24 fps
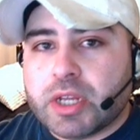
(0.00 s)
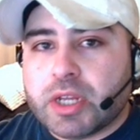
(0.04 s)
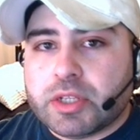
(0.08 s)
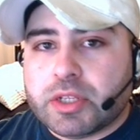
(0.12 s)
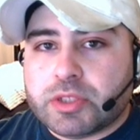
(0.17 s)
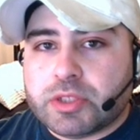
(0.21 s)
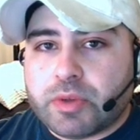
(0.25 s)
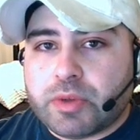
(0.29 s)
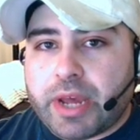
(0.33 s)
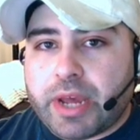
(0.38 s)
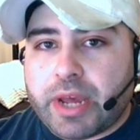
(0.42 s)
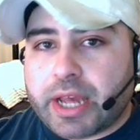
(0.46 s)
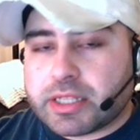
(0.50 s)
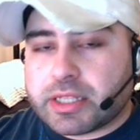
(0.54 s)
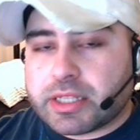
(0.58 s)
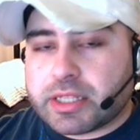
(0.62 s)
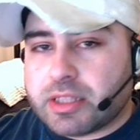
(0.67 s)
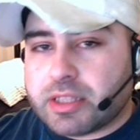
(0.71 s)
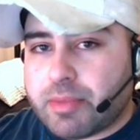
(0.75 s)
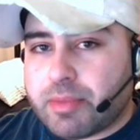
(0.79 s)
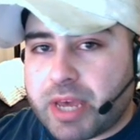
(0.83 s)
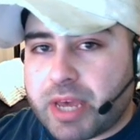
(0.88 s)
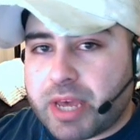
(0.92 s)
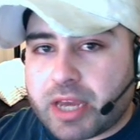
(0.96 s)
to act in
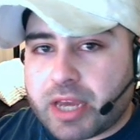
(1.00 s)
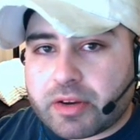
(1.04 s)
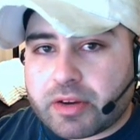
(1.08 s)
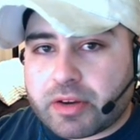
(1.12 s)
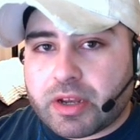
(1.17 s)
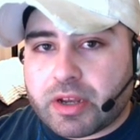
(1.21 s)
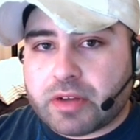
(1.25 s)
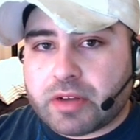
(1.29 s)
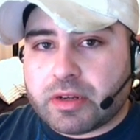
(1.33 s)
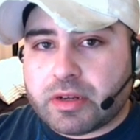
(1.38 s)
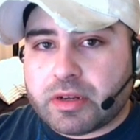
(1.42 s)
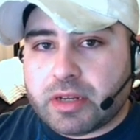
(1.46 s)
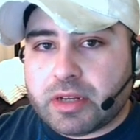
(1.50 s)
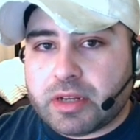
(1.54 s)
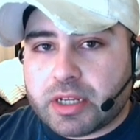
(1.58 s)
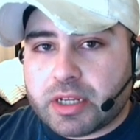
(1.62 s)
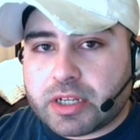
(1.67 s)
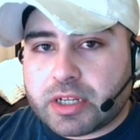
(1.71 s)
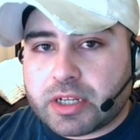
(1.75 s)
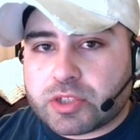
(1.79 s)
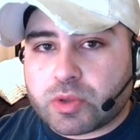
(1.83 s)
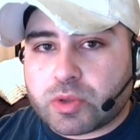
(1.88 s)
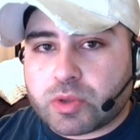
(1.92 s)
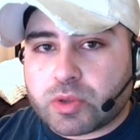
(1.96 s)
the background and
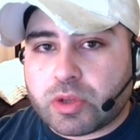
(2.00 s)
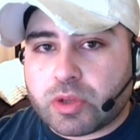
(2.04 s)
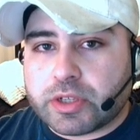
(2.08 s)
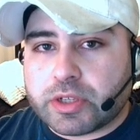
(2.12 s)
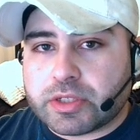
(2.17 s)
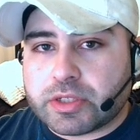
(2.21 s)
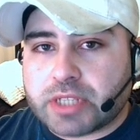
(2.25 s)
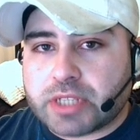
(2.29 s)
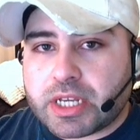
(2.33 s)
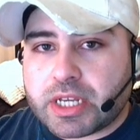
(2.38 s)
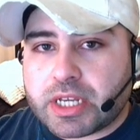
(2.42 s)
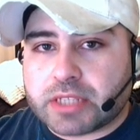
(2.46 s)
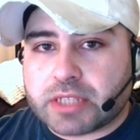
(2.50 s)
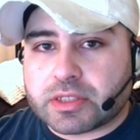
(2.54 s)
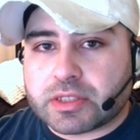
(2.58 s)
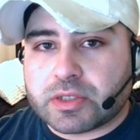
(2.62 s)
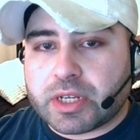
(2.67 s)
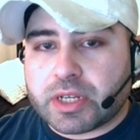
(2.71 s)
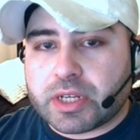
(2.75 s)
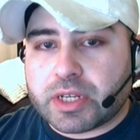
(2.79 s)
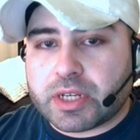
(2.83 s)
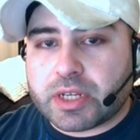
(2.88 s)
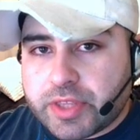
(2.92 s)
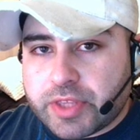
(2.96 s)
control all your
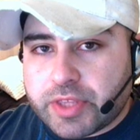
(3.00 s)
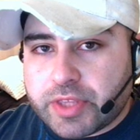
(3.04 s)
tasks, okay.